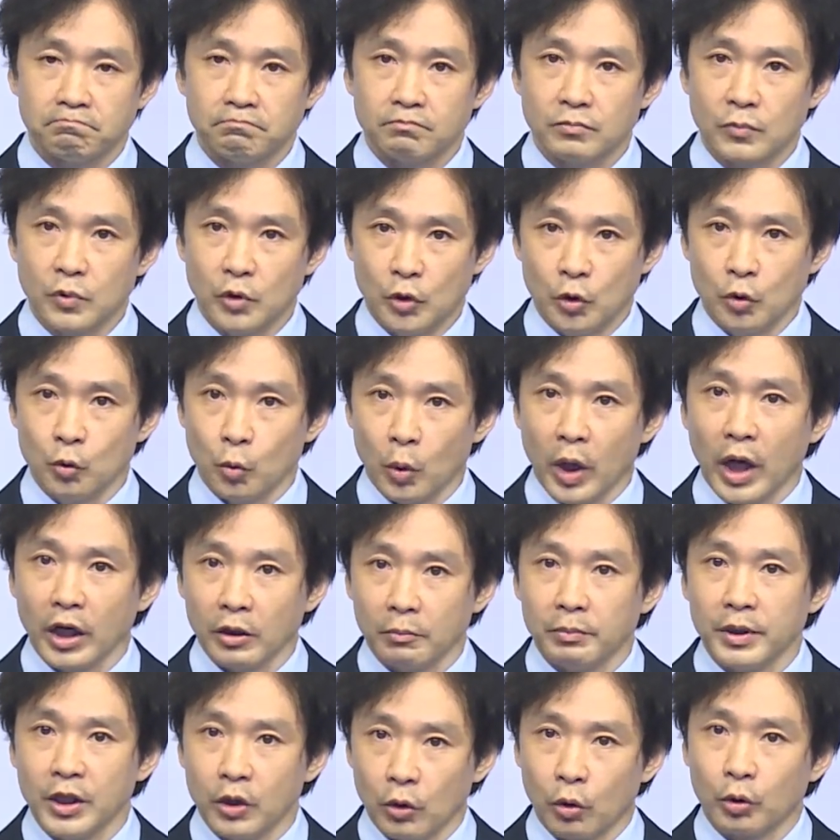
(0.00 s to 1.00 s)
You want to
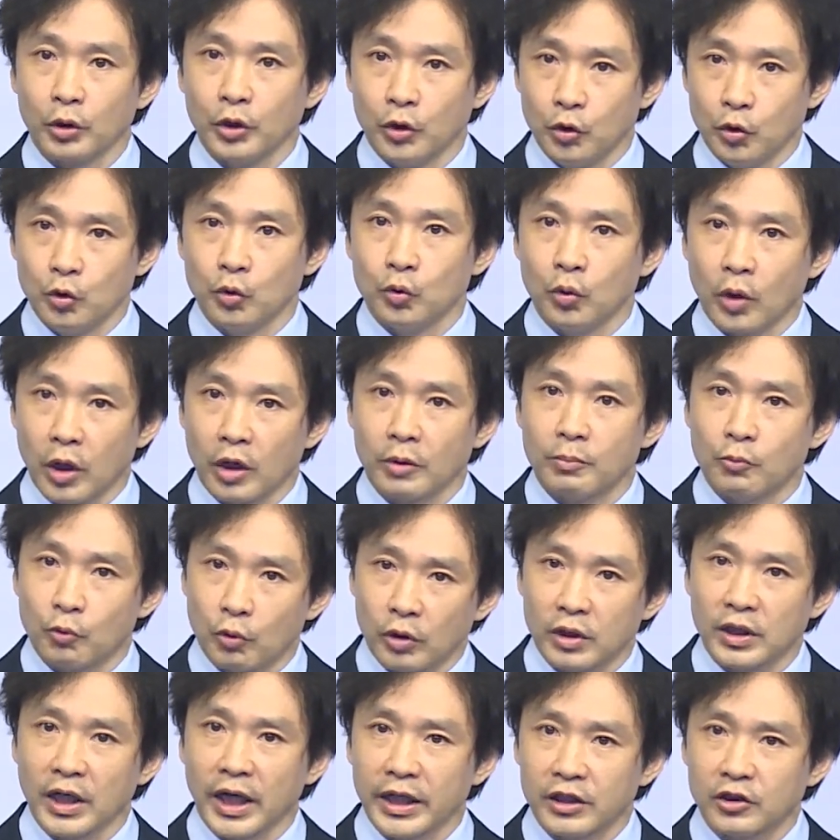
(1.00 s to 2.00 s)
be, or you are
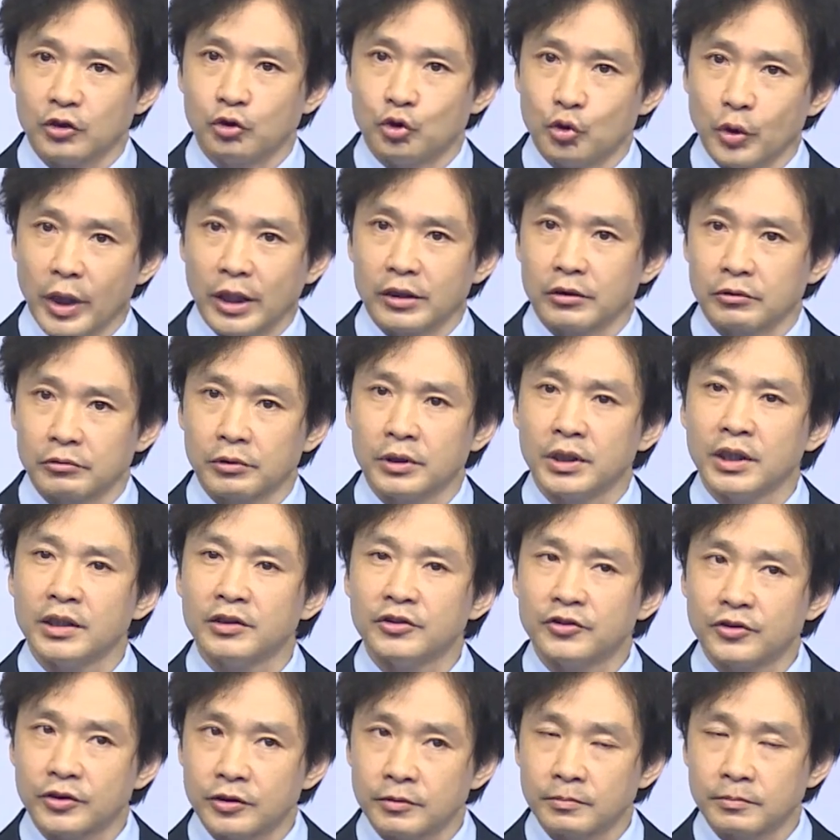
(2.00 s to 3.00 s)
more like a
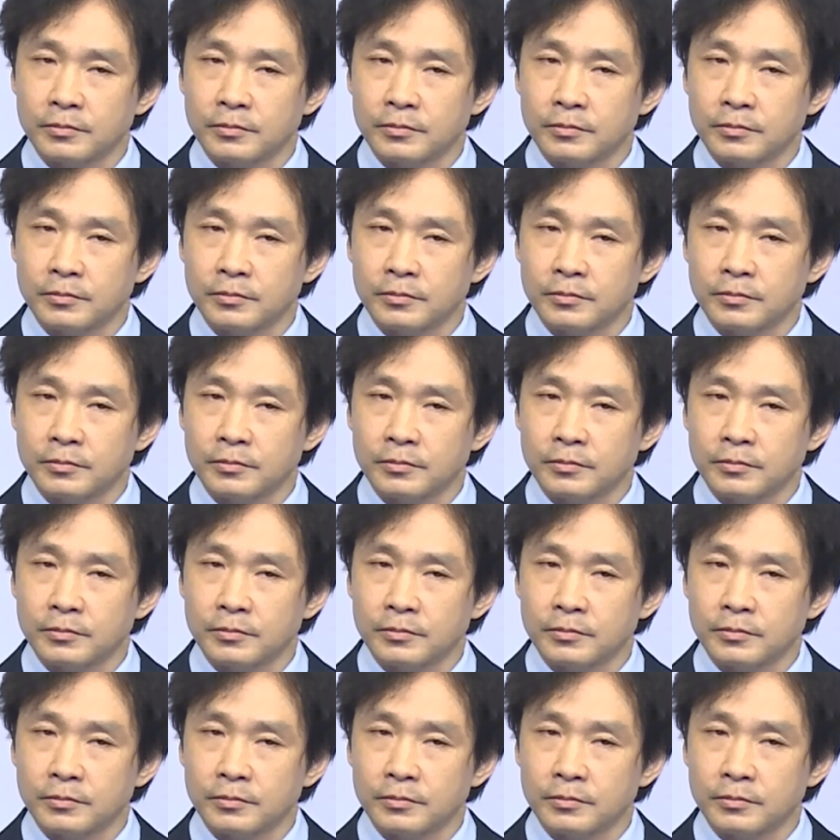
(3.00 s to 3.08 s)
generalist?